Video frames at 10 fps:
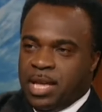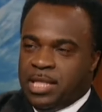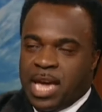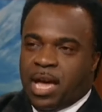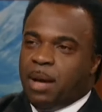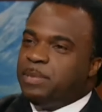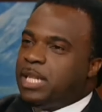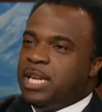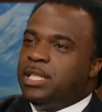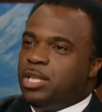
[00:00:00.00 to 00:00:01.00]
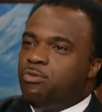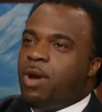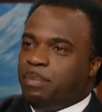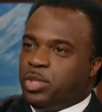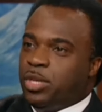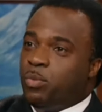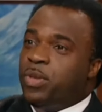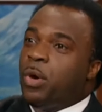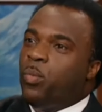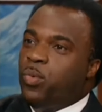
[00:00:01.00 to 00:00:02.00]
there comes an interruption
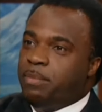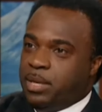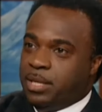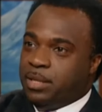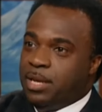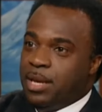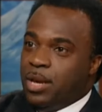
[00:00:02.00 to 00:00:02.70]
with a woman